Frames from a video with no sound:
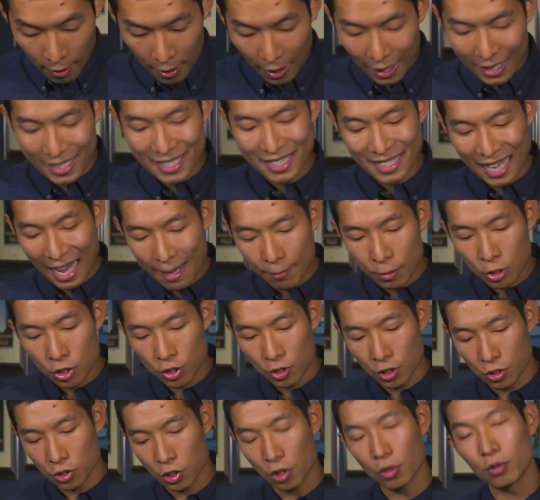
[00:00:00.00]
Establish
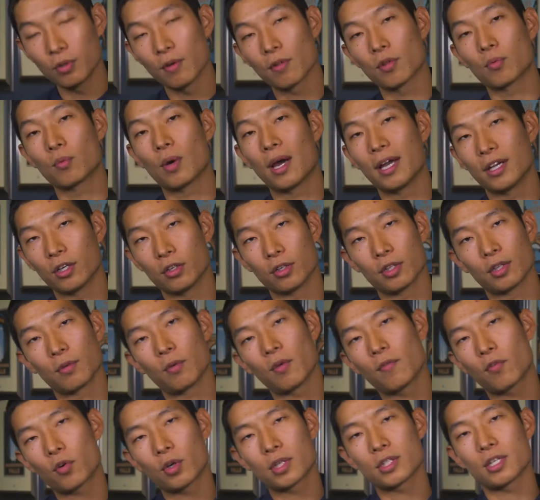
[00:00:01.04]
the tone of the ride early.
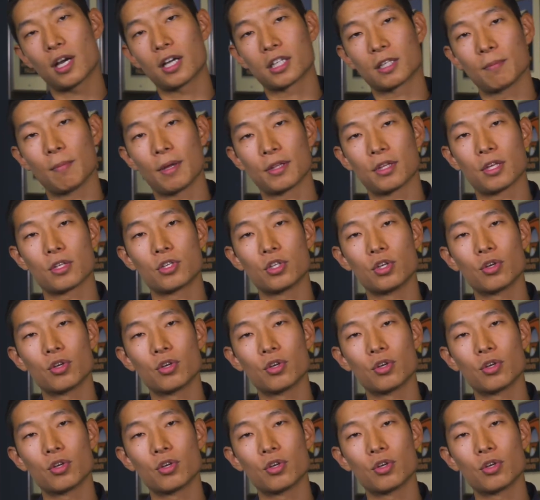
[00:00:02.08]
We've already talked about this.